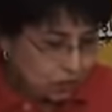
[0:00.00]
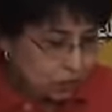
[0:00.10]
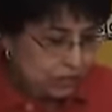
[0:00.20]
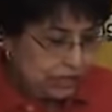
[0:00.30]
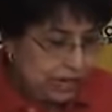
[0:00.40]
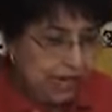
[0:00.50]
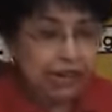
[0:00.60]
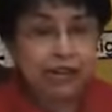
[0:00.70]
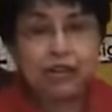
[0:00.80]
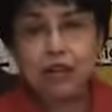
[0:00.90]

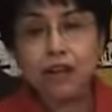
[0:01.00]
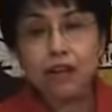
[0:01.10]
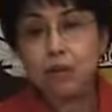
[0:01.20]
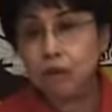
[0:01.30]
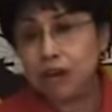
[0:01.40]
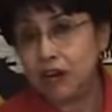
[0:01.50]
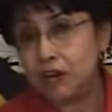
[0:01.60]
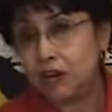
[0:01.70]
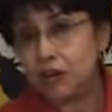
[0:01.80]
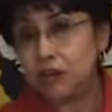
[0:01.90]
Today, we are
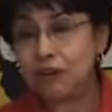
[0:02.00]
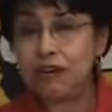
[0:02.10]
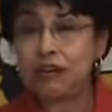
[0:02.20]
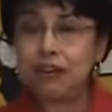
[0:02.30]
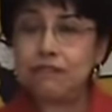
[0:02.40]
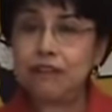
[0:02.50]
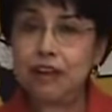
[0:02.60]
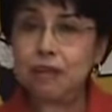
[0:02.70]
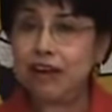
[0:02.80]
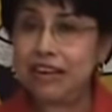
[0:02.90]
going to
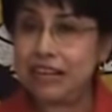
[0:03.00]
identify what